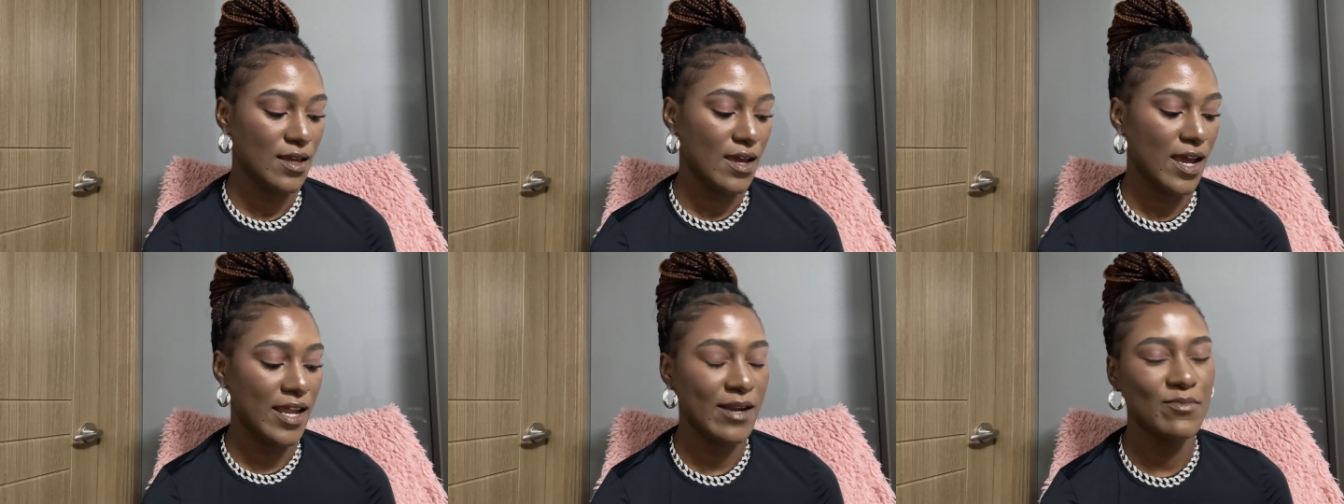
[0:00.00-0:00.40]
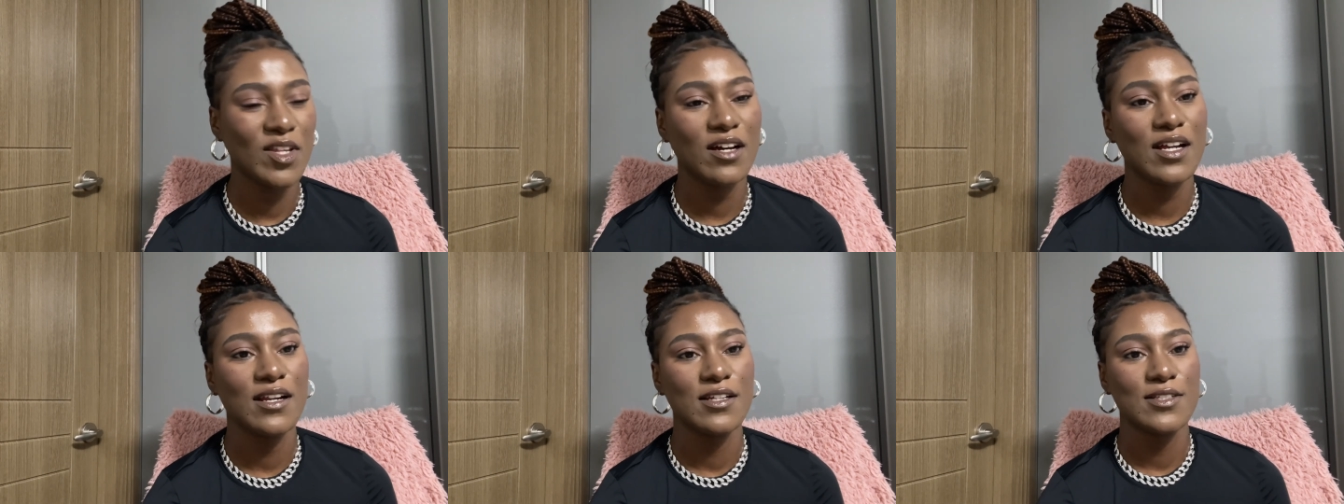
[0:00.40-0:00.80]
And I'm not
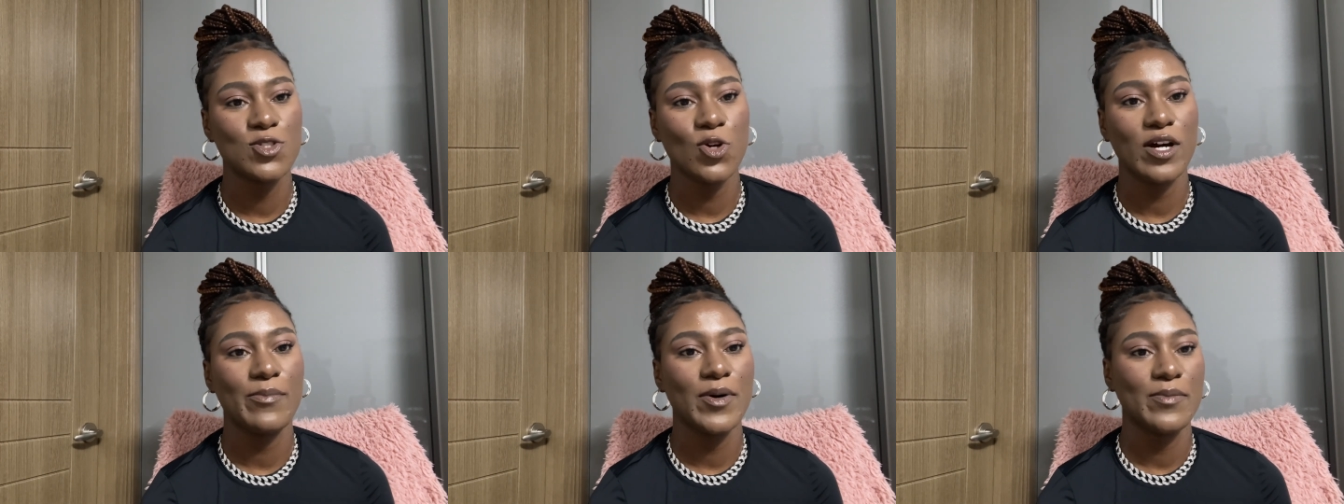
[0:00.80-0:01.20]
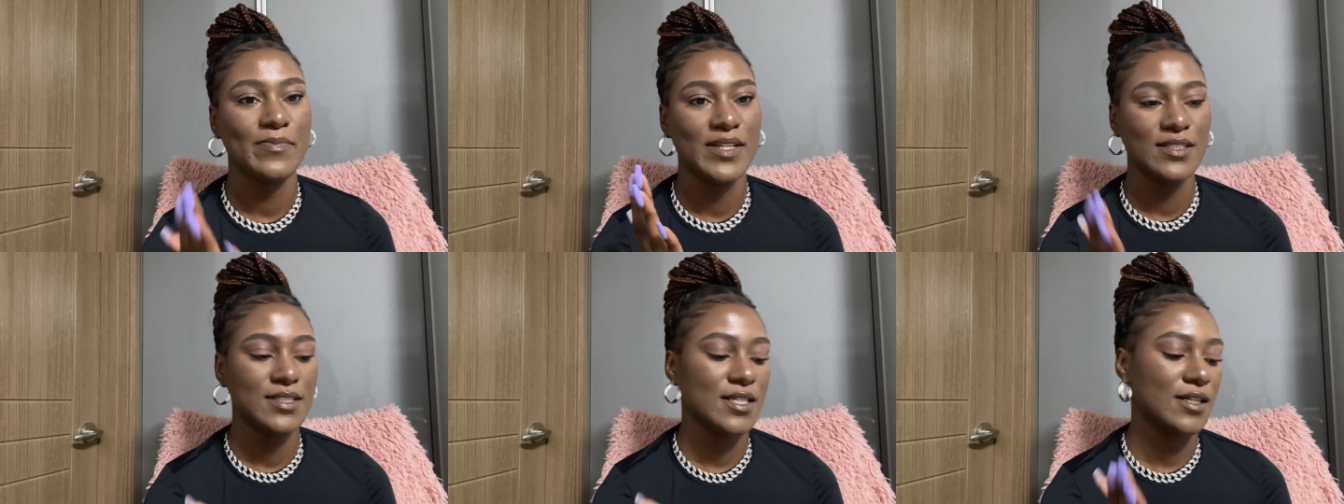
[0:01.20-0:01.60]
gonna talk about
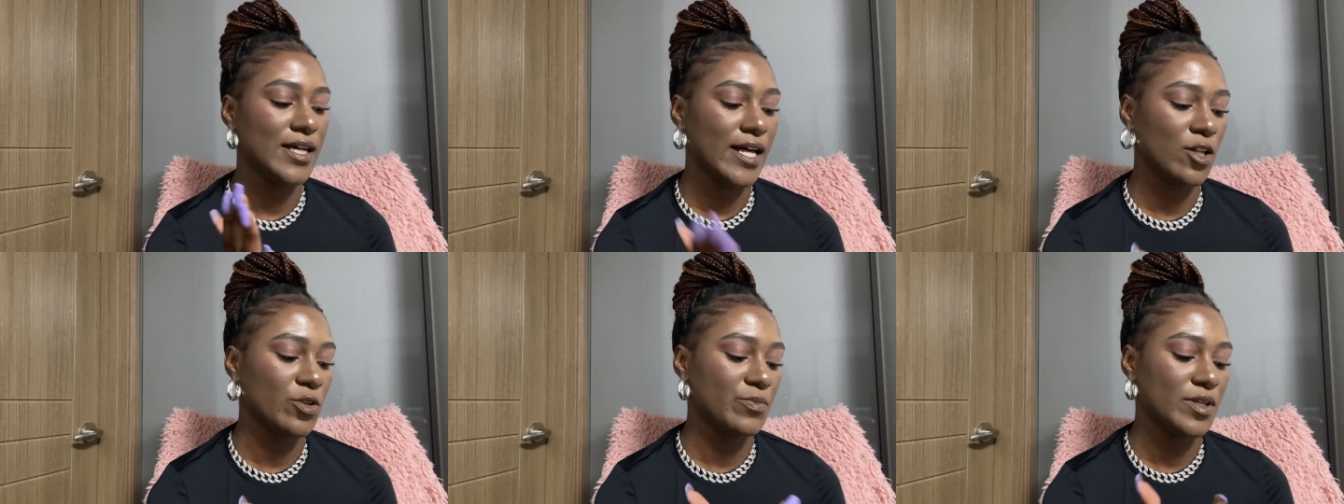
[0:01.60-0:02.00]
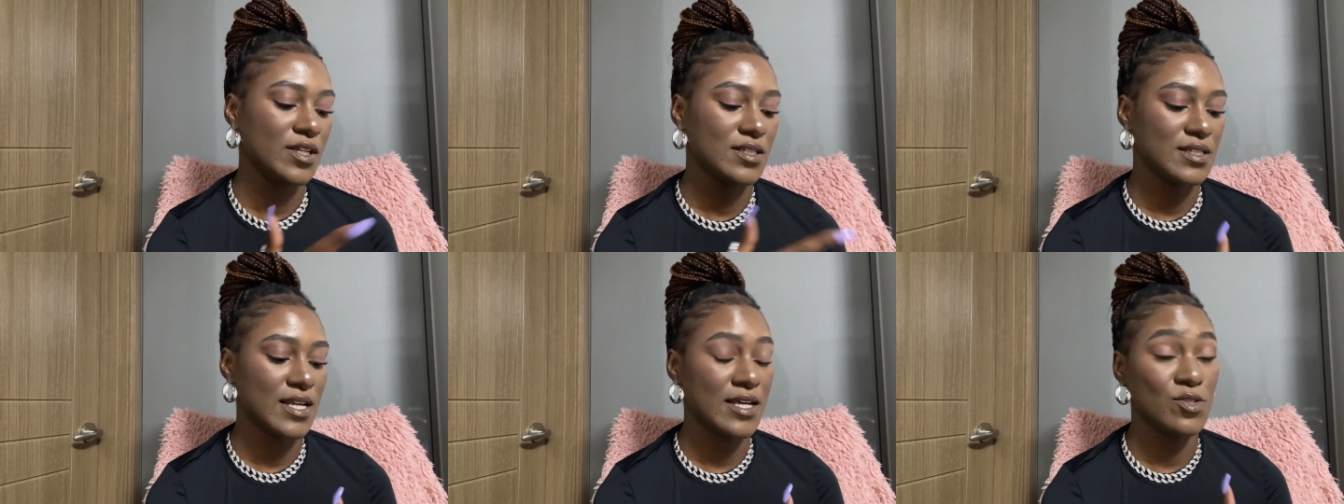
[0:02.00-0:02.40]
mental health
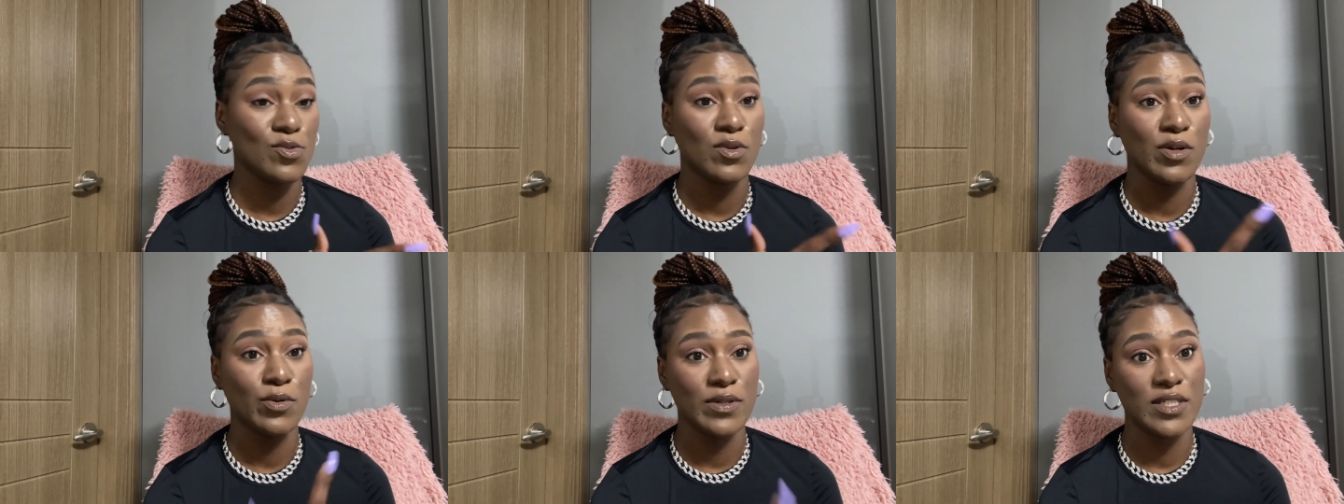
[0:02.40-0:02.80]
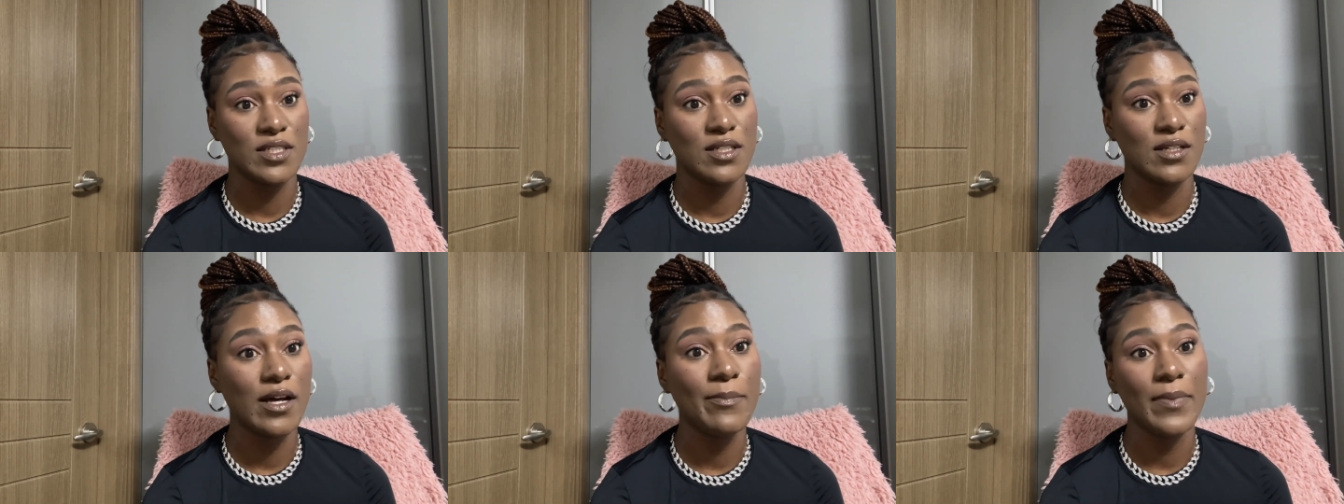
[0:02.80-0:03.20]
because I saw a
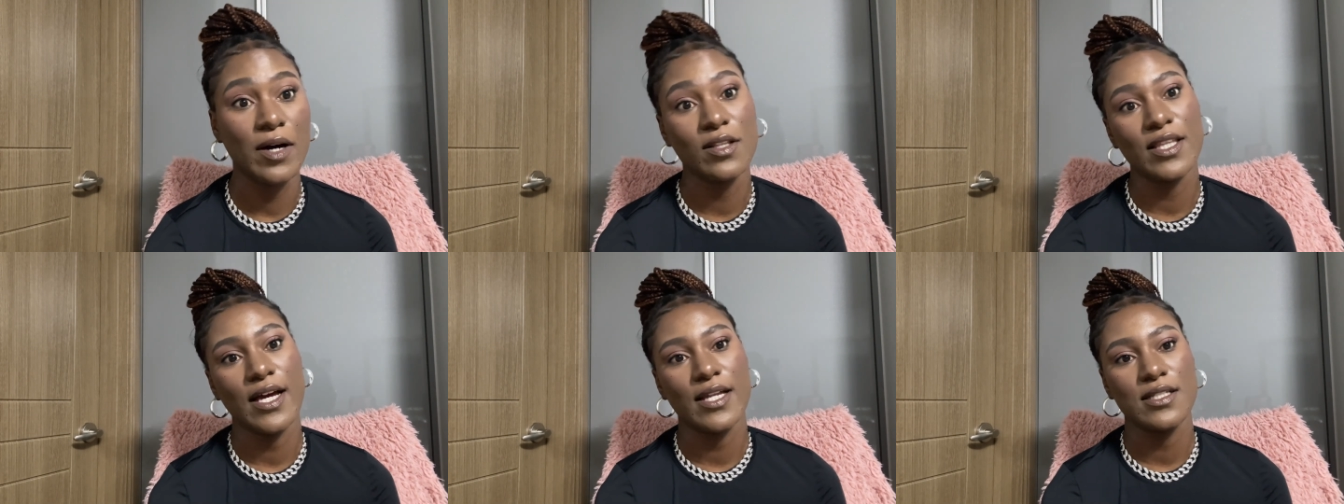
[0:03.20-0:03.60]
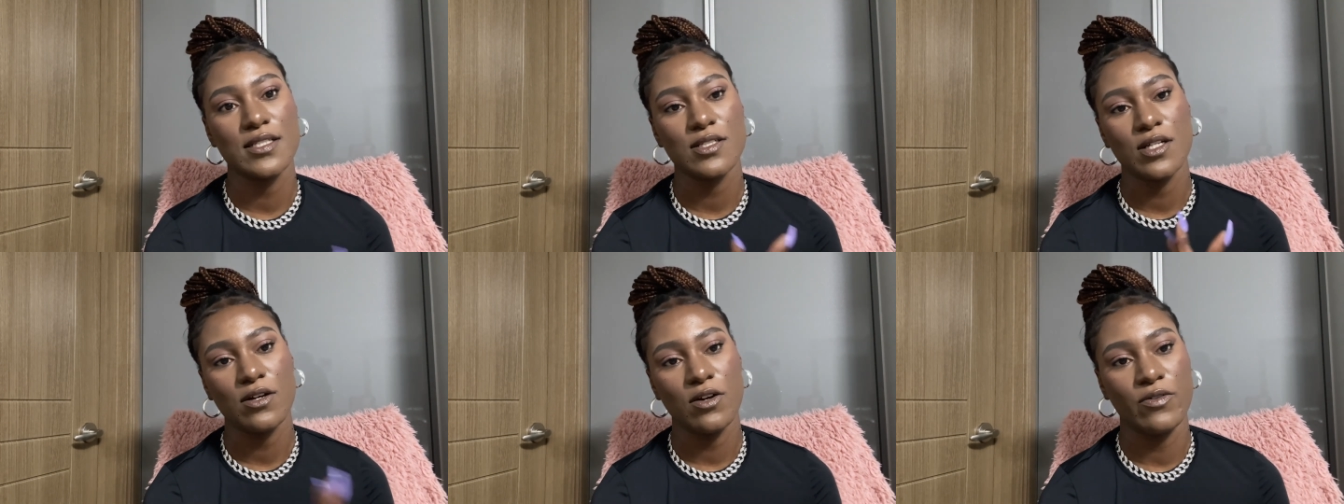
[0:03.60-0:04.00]
question about that,
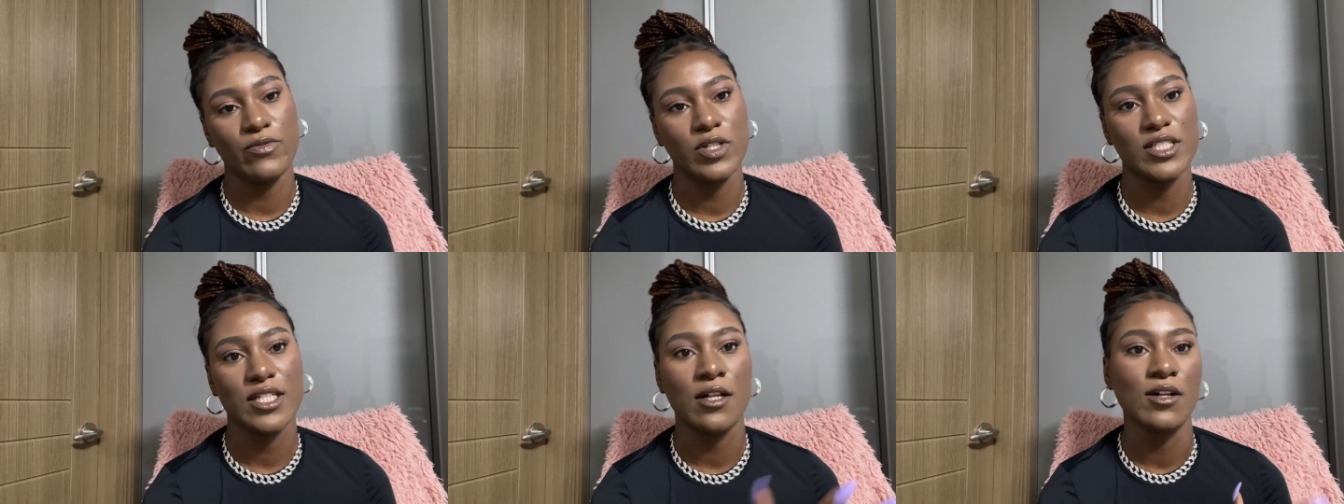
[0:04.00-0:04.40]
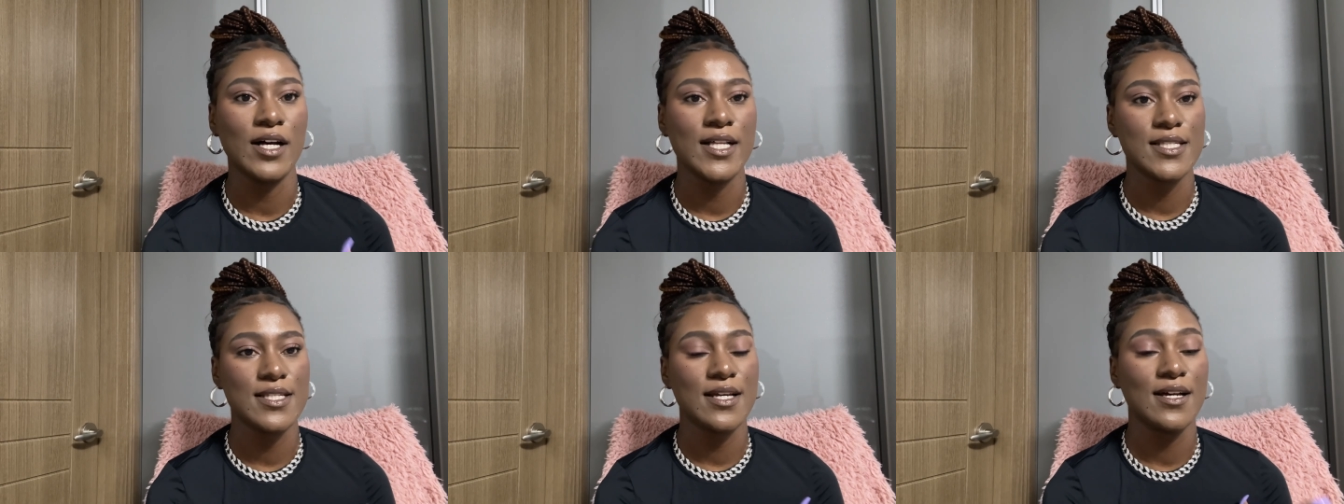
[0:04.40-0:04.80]
of which I'll
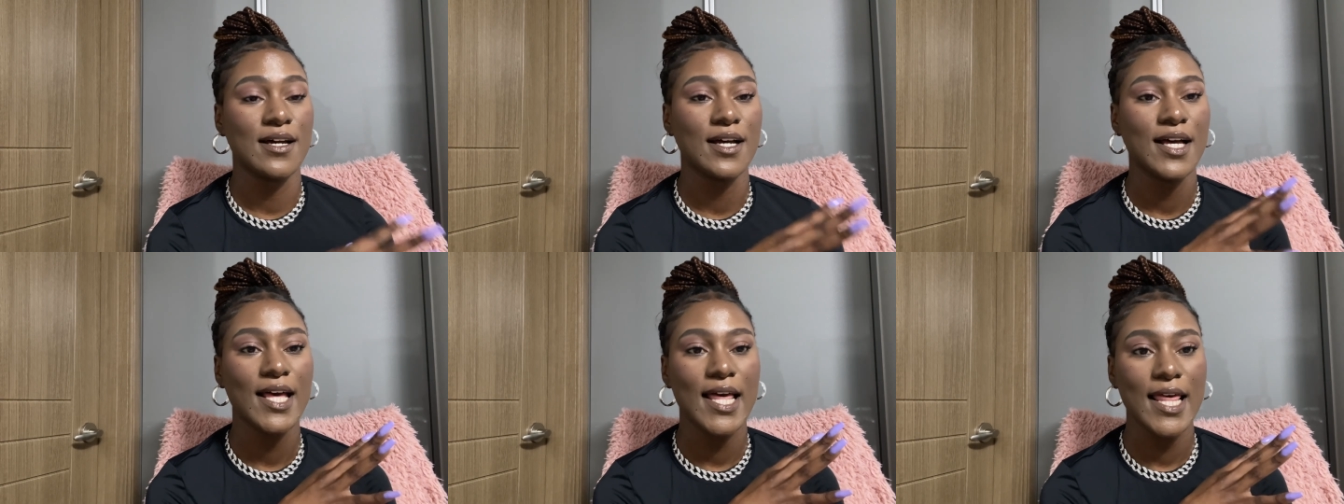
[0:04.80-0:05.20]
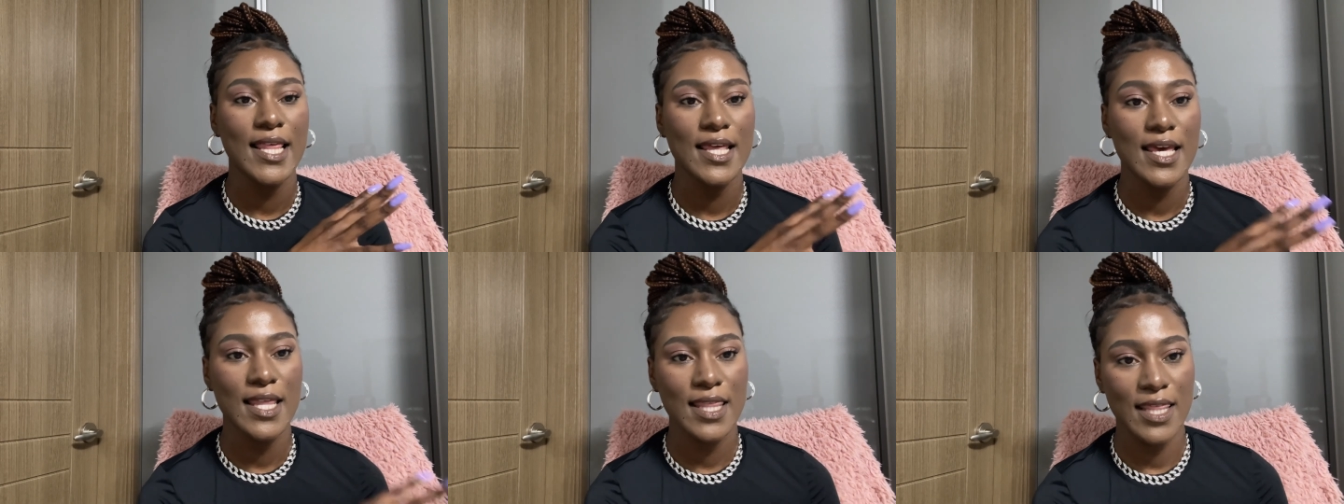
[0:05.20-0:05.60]
answer
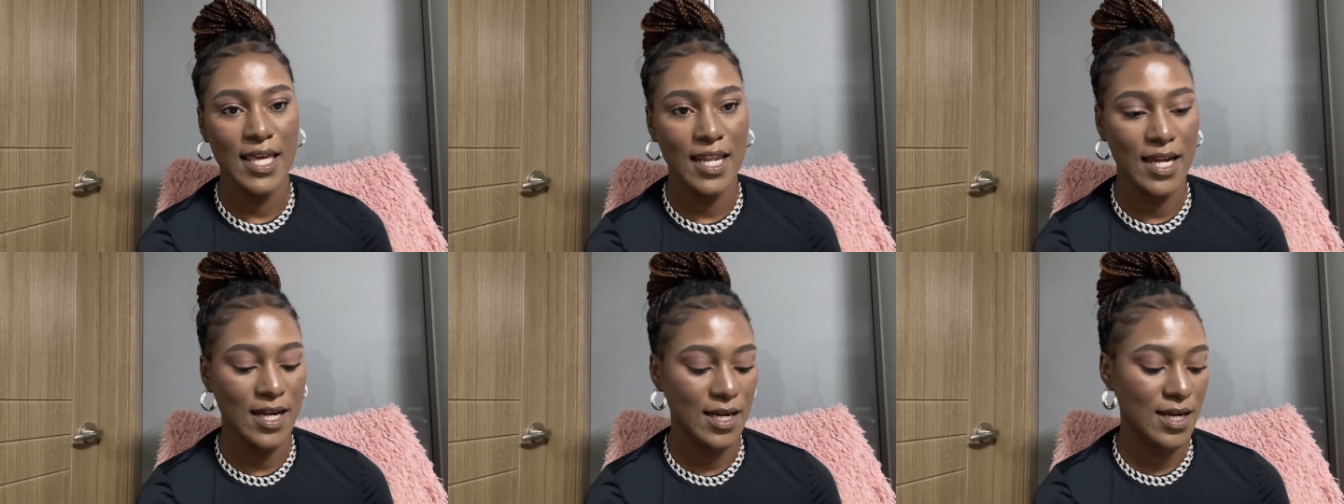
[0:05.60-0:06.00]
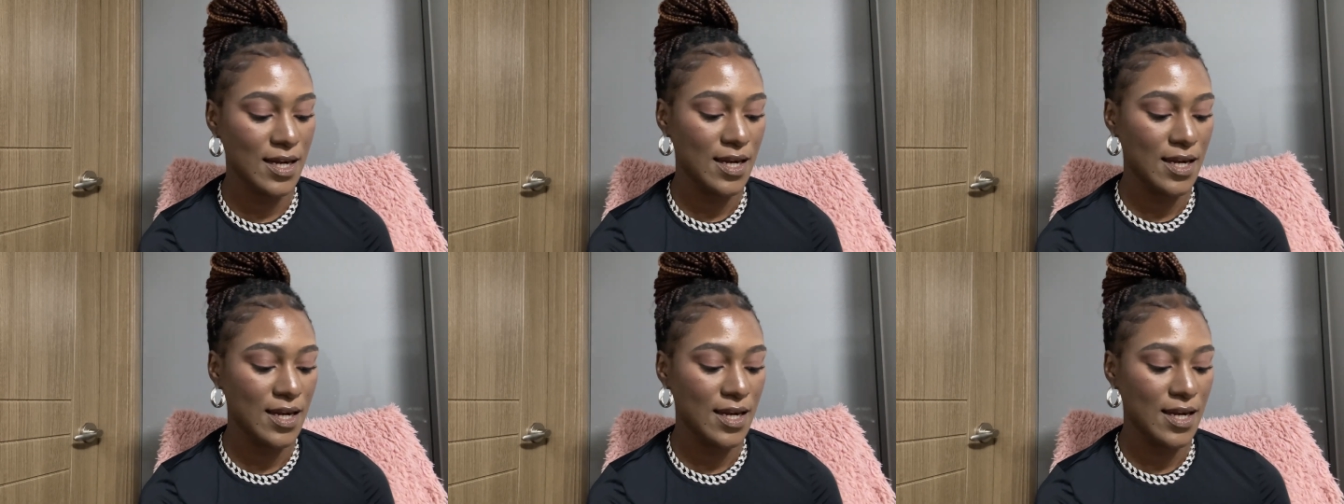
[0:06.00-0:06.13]
then.